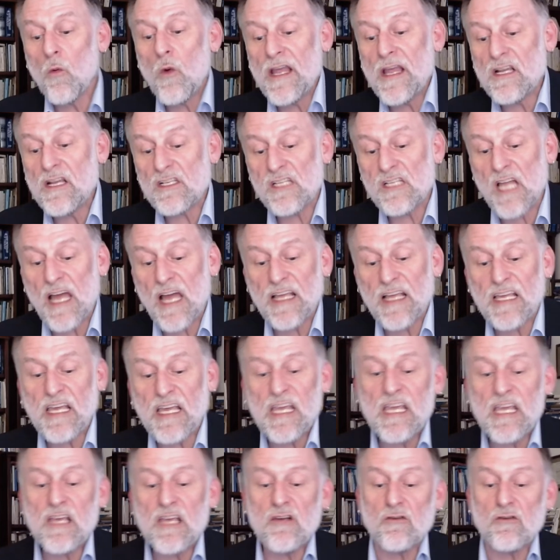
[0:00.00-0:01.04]
wings like
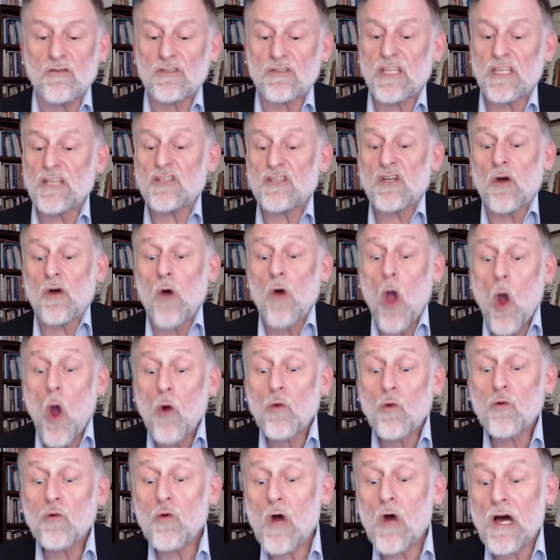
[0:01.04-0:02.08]
eagles. They shall
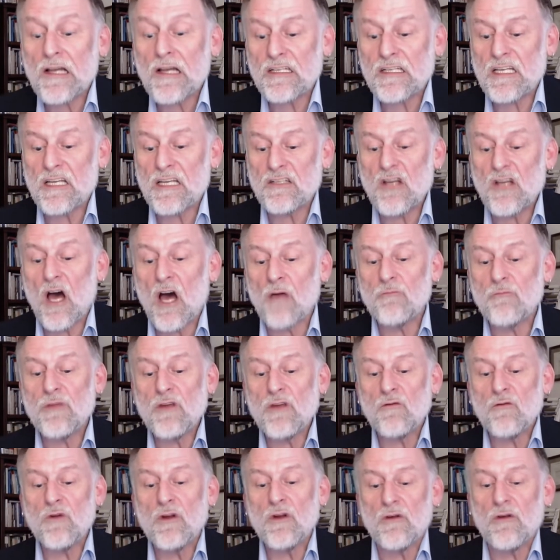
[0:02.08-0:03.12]
run and not
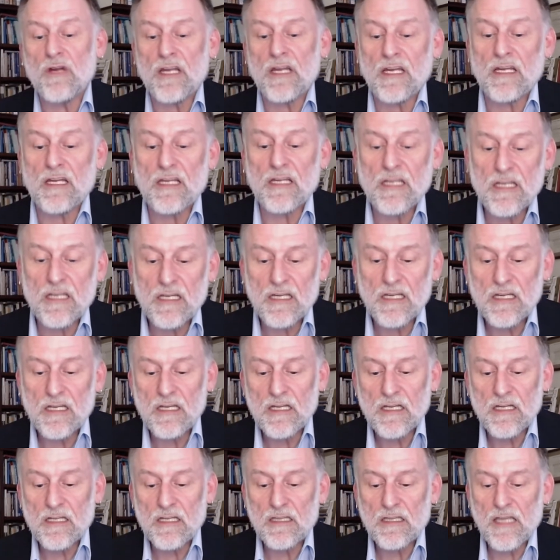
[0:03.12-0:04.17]
be weary.
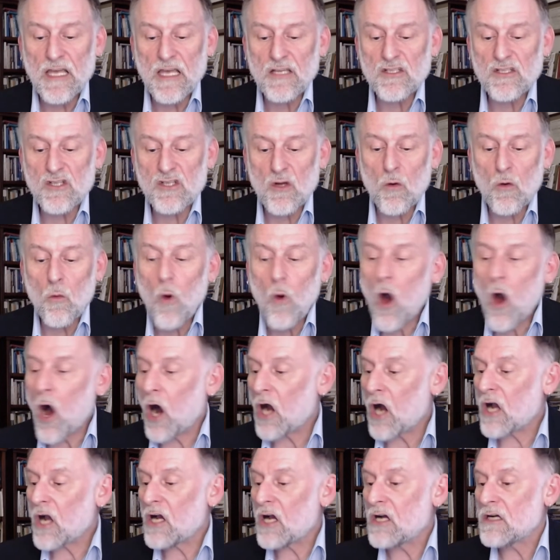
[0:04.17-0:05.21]
They shall
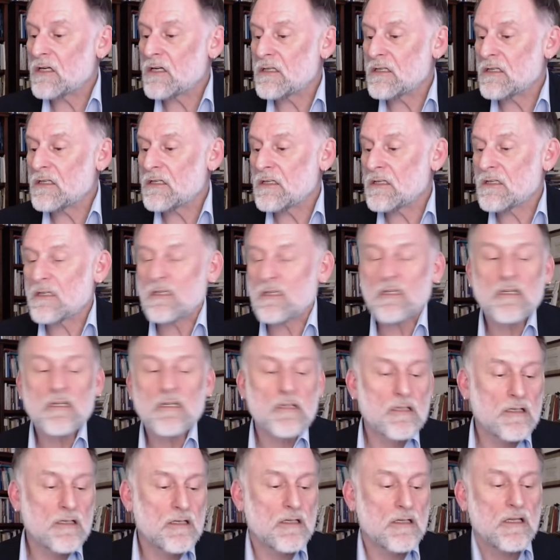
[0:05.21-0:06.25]
walk
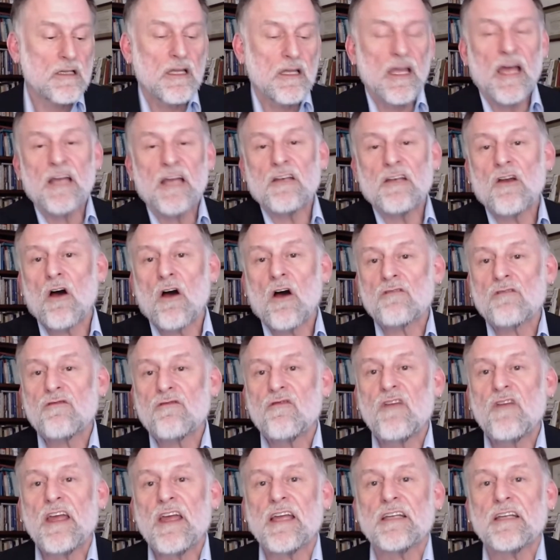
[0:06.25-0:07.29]
and not
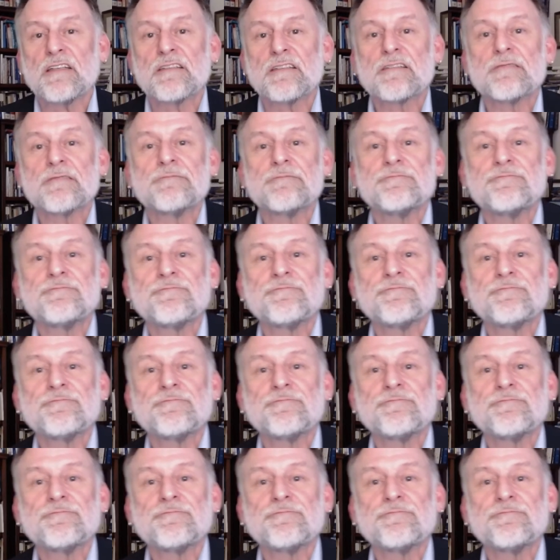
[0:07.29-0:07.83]
faint.